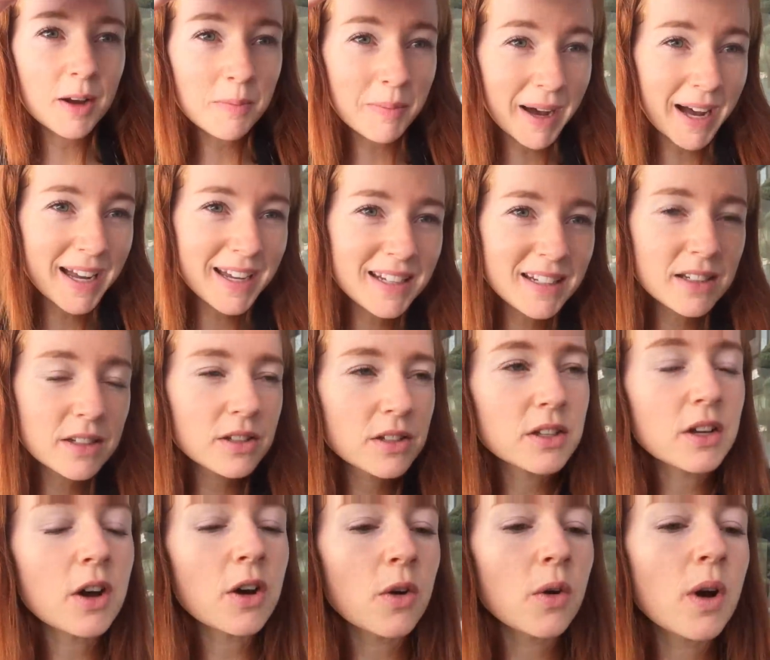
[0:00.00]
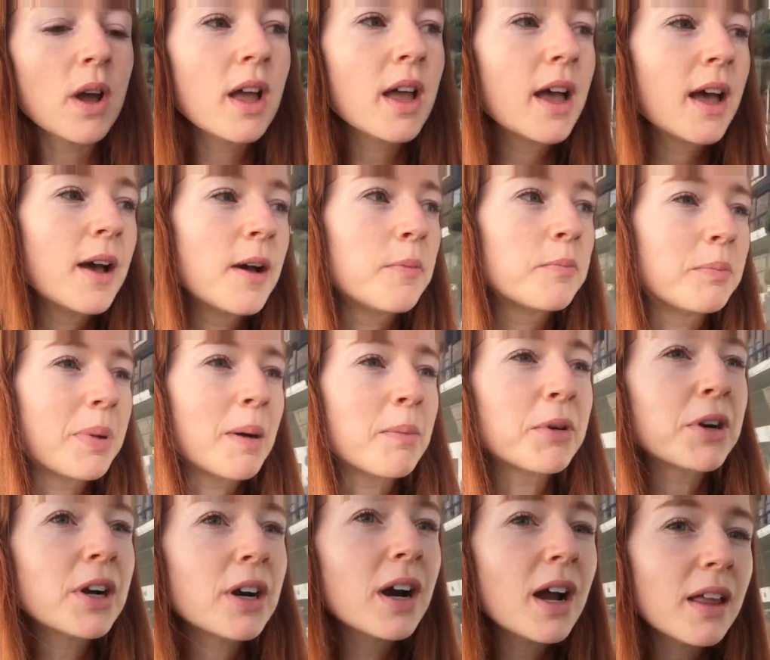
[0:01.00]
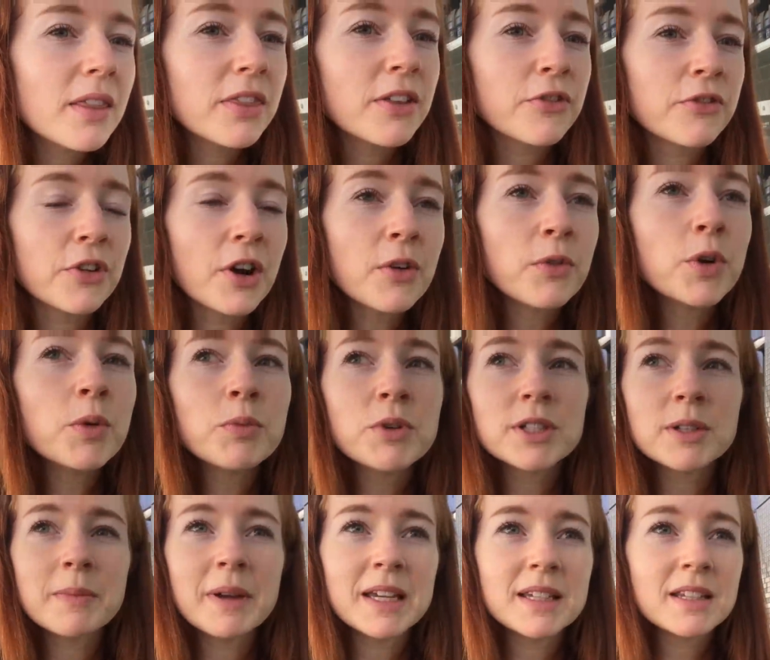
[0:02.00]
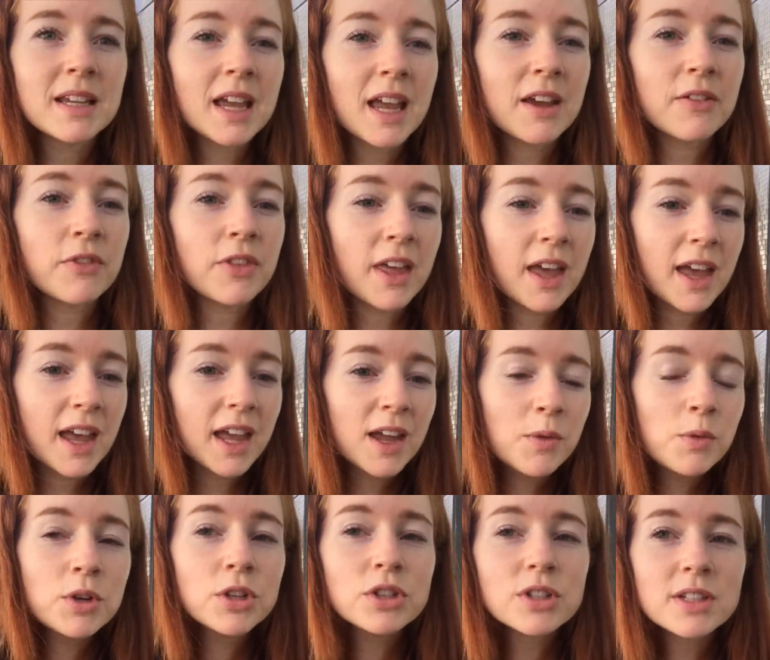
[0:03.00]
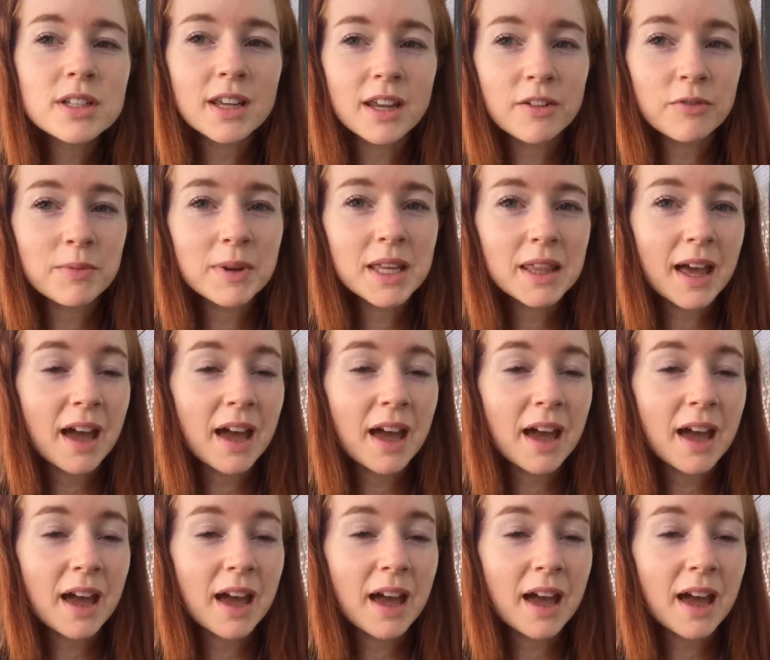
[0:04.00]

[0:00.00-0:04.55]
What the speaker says: combined. So bummer, the front room was amazing. If they would just give me